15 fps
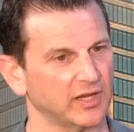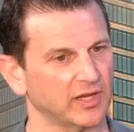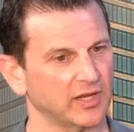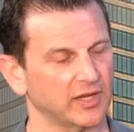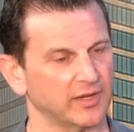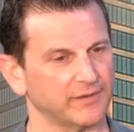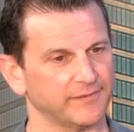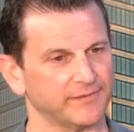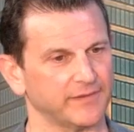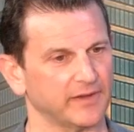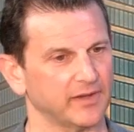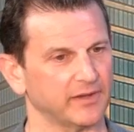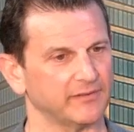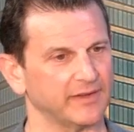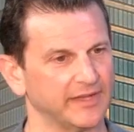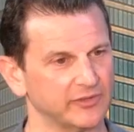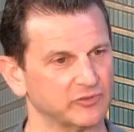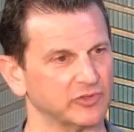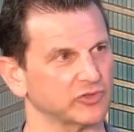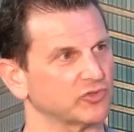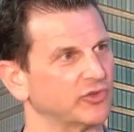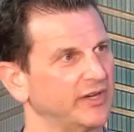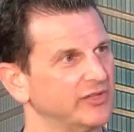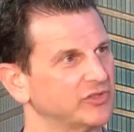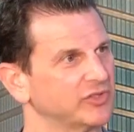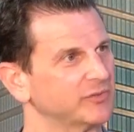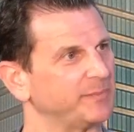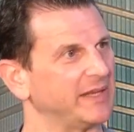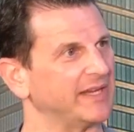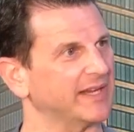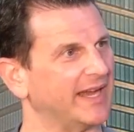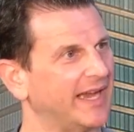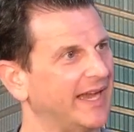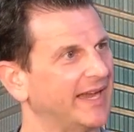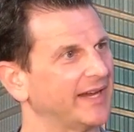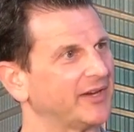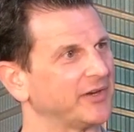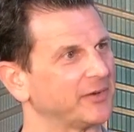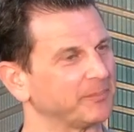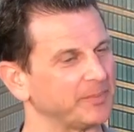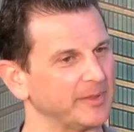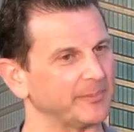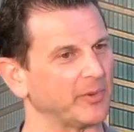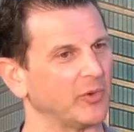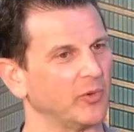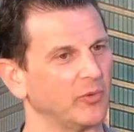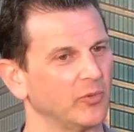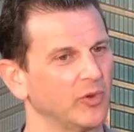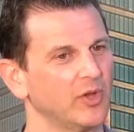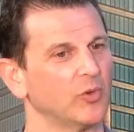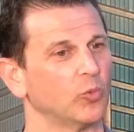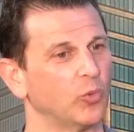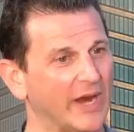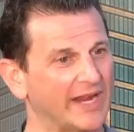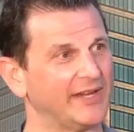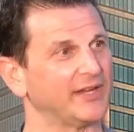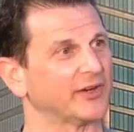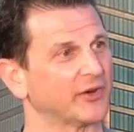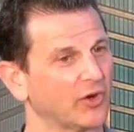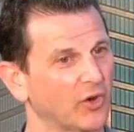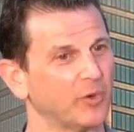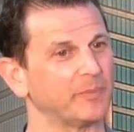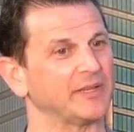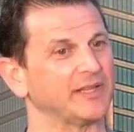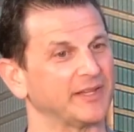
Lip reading: of interest rates just being higher and people waiting or hoping